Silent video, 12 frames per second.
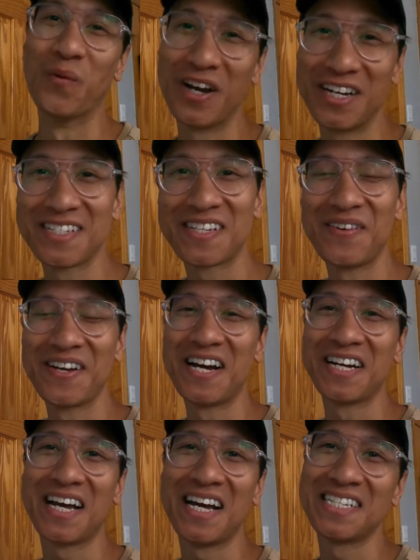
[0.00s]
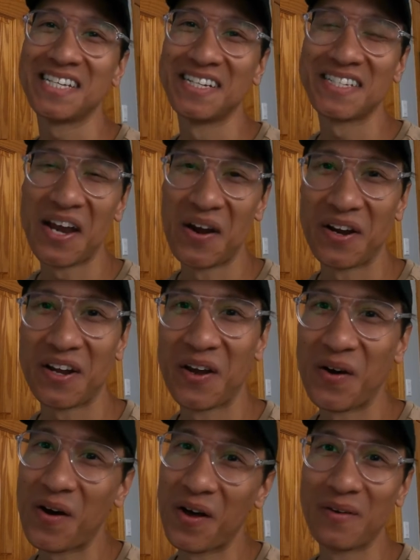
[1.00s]
What is going on, guys? It is Eric
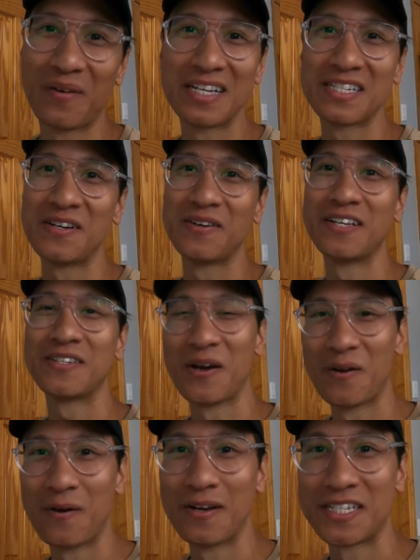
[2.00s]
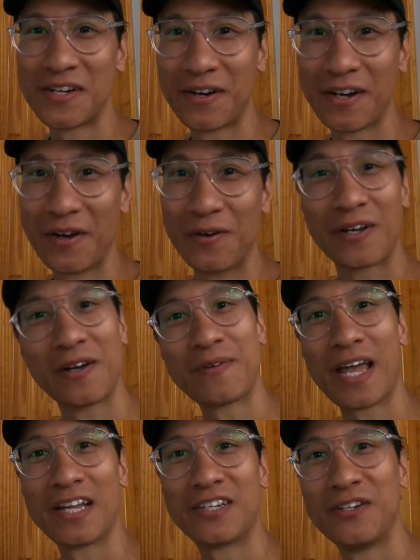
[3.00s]
Go, otherwise known as Oh No, It's Eric Go,
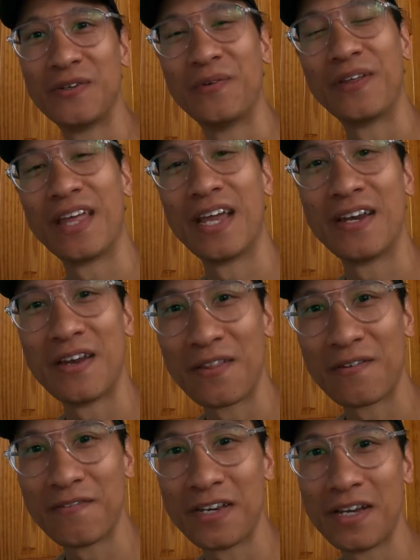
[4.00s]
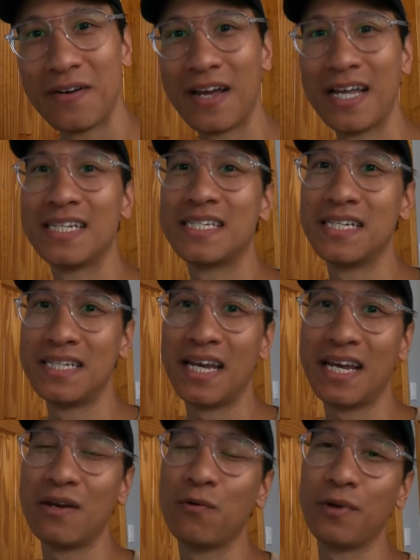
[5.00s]
coming at you with another video. And
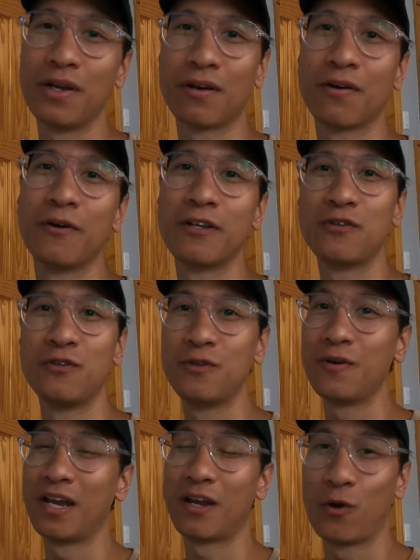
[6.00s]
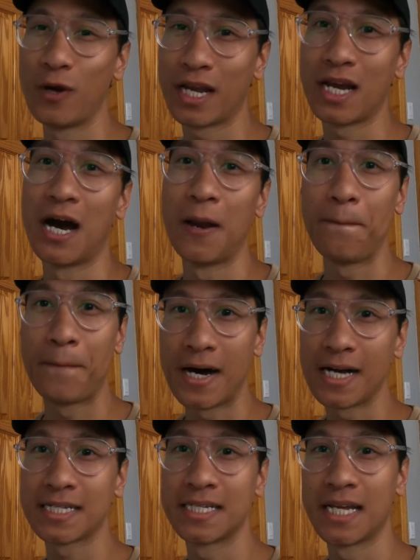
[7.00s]
today we are going to do a quick
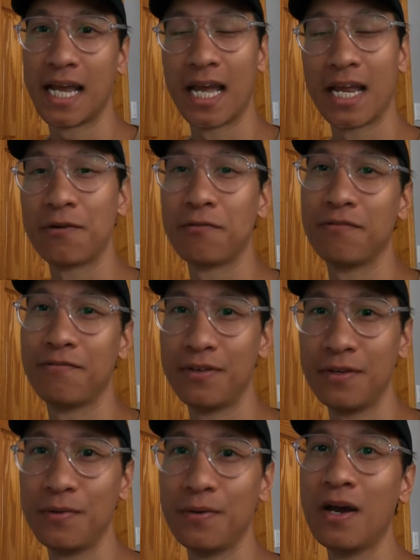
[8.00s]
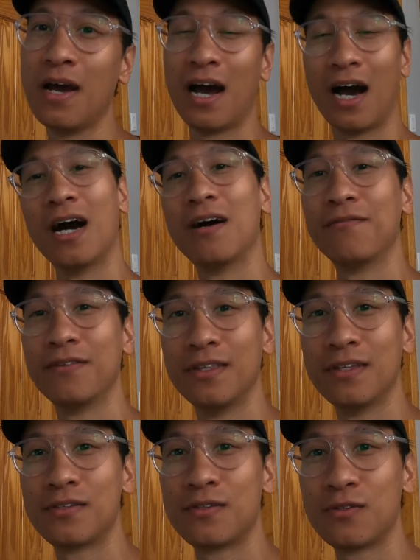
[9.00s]
unboxing and review of
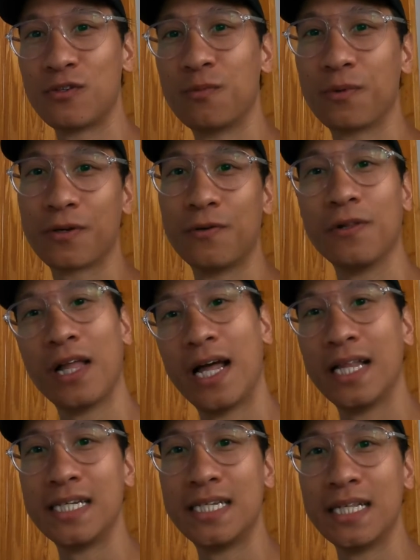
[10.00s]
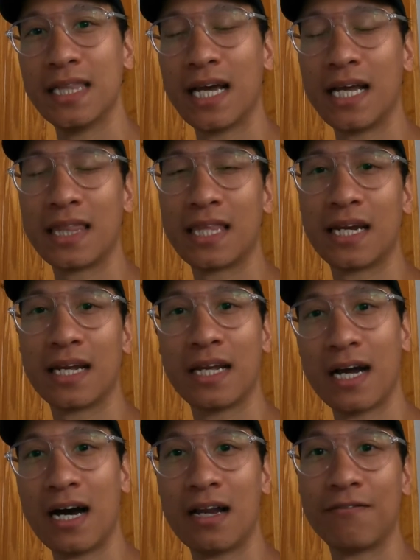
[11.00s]
this super cool LED light that I
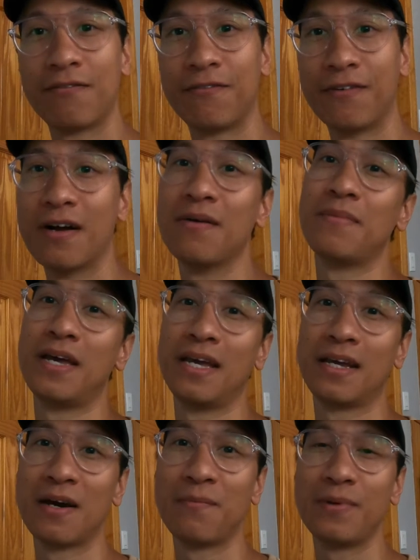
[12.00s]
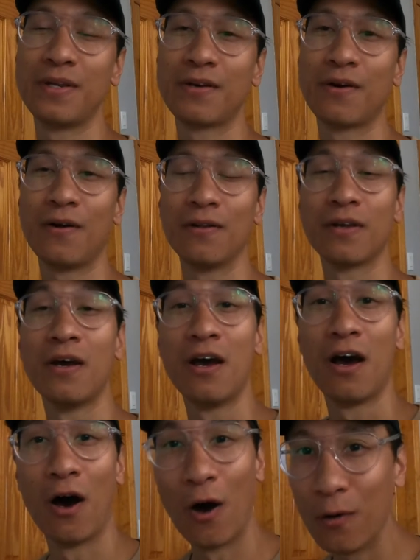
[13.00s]
got from a company called
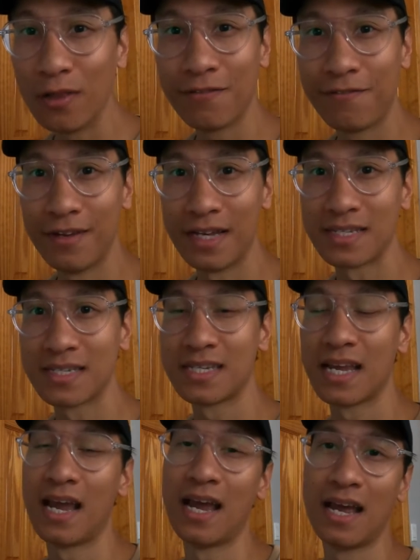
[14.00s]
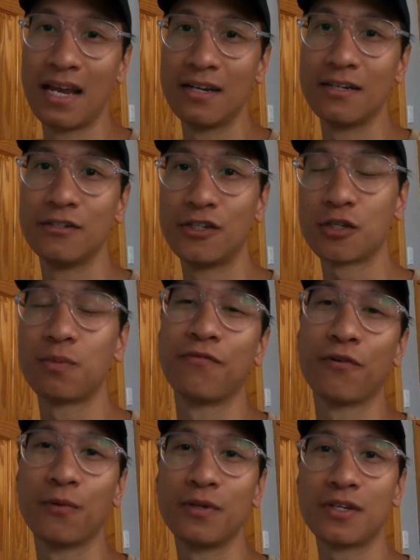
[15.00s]
Olafus. And just
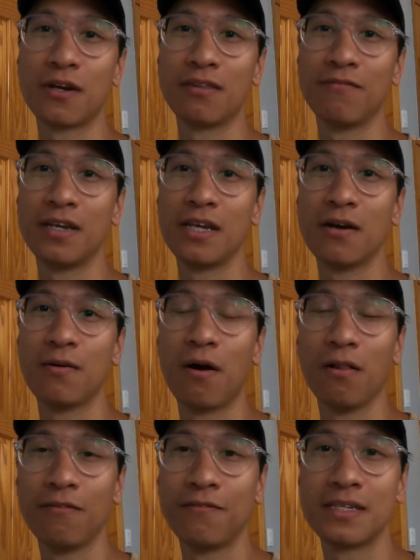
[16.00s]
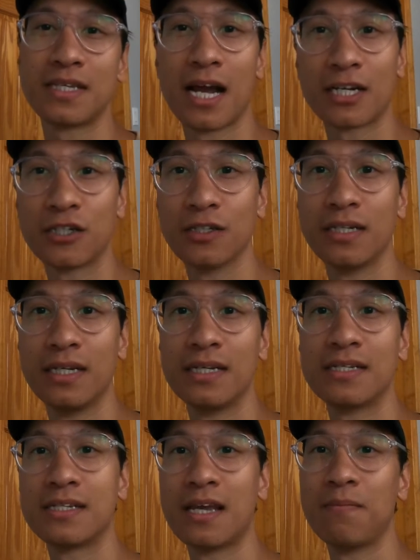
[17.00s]
before we start the video, Olafus
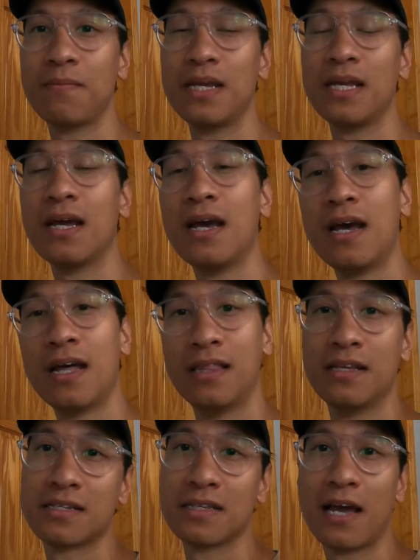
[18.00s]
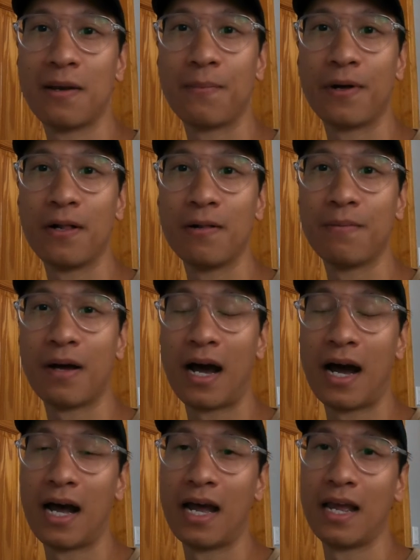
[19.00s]
actually sent me this light bulb.
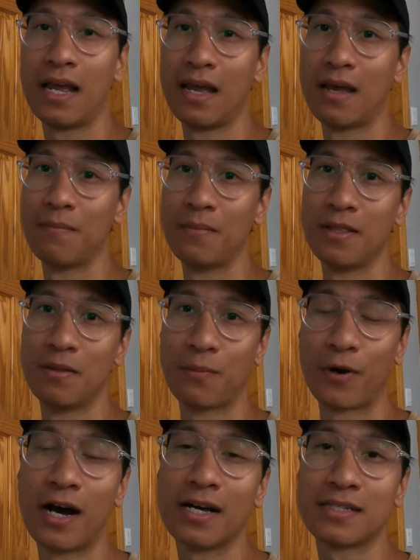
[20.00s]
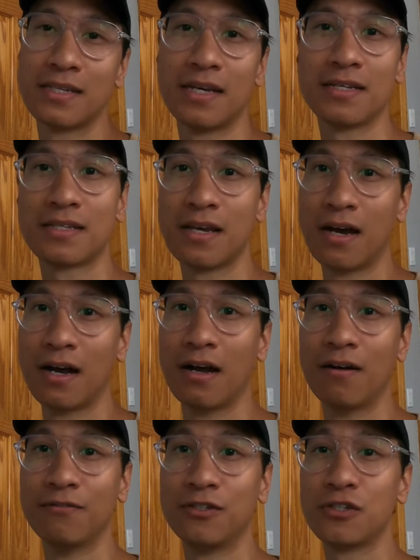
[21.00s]
I am in the process
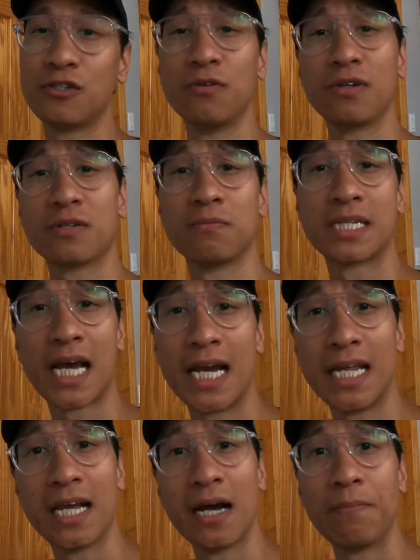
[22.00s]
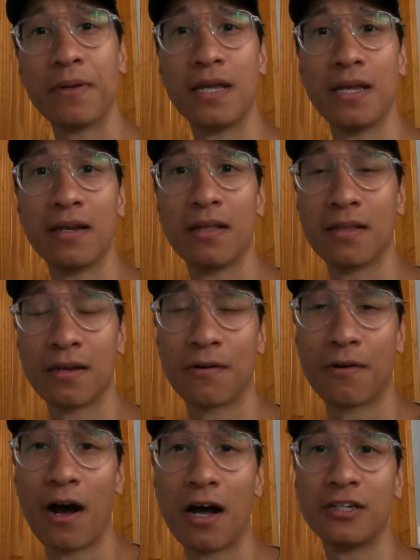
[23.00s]
of just doing some tidying up in the
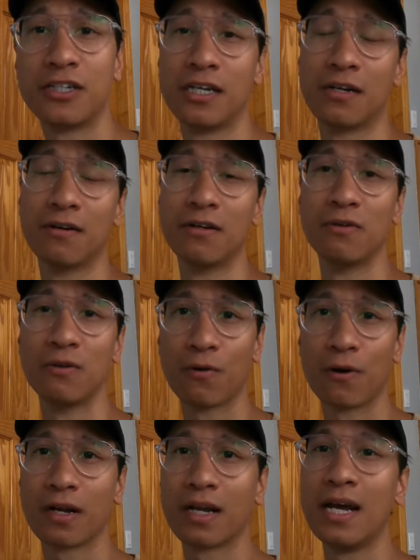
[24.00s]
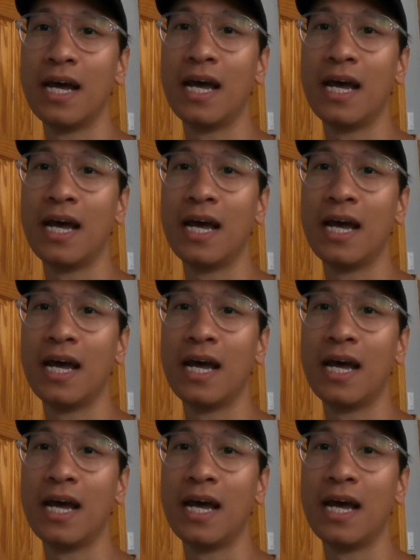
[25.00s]
garage here in New York.